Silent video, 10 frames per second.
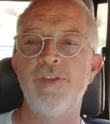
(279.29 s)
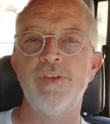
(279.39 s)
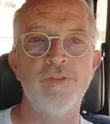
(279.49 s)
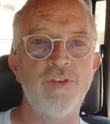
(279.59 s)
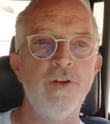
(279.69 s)

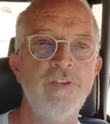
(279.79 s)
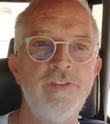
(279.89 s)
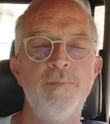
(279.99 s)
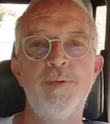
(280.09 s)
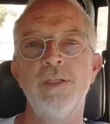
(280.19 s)
the
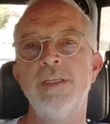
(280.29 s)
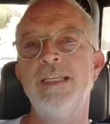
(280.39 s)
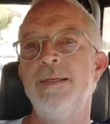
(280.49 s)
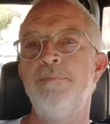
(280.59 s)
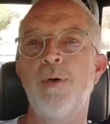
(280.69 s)

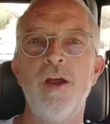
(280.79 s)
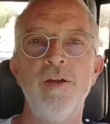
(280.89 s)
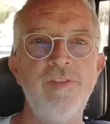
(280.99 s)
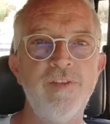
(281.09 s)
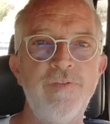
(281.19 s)
serviceability,
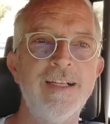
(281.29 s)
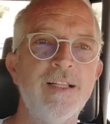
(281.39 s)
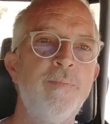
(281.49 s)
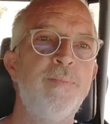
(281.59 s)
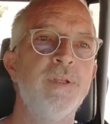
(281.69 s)
parts
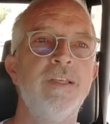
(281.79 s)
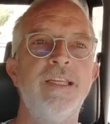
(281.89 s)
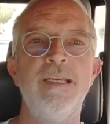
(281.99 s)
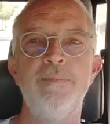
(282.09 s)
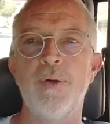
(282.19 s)

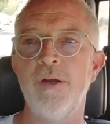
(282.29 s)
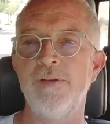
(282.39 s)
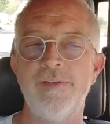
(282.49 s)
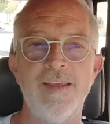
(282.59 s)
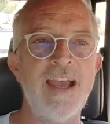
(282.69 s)
availability,
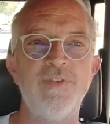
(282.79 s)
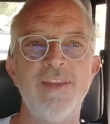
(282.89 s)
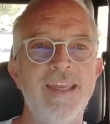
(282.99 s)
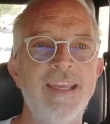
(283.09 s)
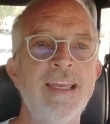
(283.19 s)
parts
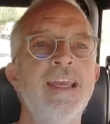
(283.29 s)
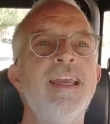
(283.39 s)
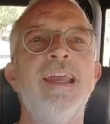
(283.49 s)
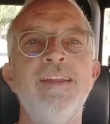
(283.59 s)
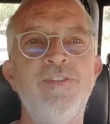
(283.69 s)
everything,
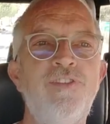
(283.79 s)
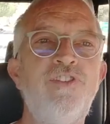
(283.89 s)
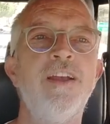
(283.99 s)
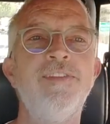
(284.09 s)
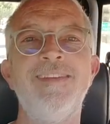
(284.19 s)
it's
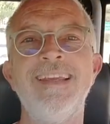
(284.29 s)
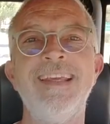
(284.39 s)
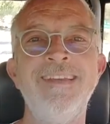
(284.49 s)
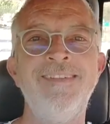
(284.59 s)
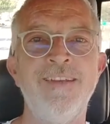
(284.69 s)
just
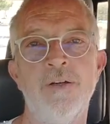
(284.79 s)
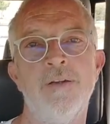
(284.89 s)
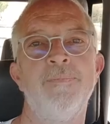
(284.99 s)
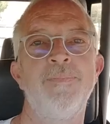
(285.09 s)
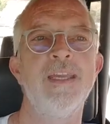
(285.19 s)
easier.
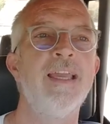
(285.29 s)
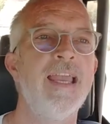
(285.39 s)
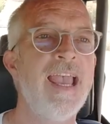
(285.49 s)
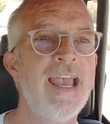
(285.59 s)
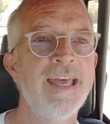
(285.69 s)

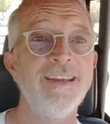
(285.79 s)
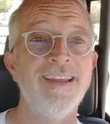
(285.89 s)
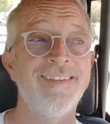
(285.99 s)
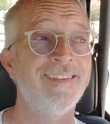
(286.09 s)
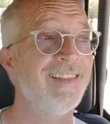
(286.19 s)
And
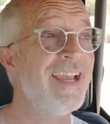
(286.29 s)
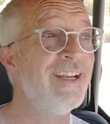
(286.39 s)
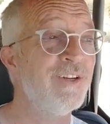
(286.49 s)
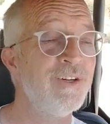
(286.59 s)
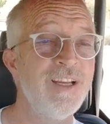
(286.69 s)
it's
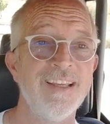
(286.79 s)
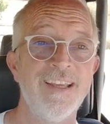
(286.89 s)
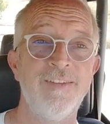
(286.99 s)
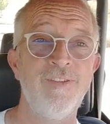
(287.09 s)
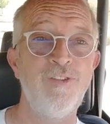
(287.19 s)
lighter,
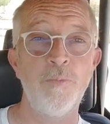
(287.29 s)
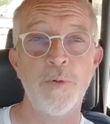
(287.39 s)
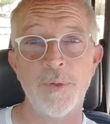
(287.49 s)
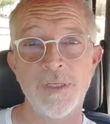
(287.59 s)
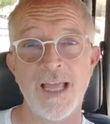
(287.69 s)
it's
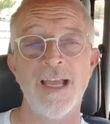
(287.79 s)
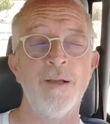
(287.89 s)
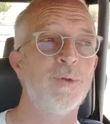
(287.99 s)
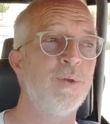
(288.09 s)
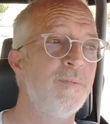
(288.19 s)
super
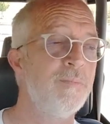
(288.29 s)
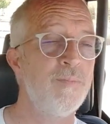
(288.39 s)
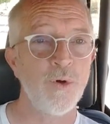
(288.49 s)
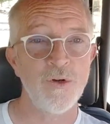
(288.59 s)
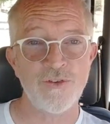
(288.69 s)
reliable,
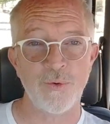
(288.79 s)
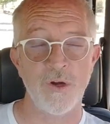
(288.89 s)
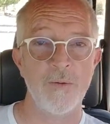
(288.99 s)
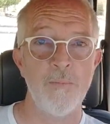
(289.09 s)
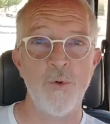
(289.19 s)
more
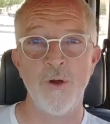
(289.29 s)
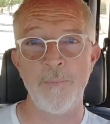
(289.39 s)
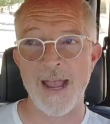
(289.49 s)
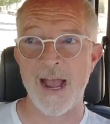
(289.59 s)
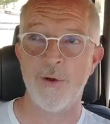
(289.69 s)
torque, more
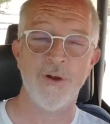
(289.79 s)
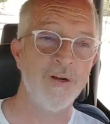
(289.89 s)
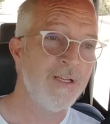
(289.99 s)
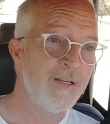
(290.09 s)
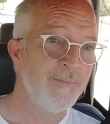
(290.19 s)

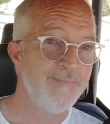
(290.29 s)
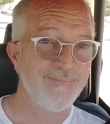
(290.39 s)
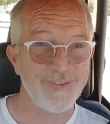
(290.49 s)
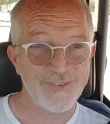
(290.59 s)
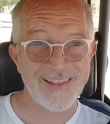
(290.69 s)
power,
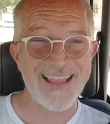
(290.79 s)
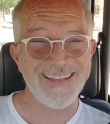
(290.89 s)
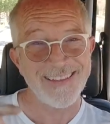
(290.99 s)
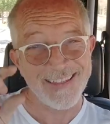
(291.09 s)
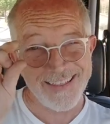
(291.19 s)

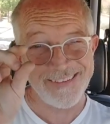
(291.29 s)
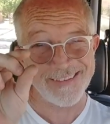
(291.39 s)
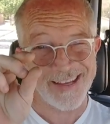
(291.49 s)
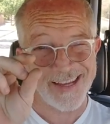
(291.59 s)
slightly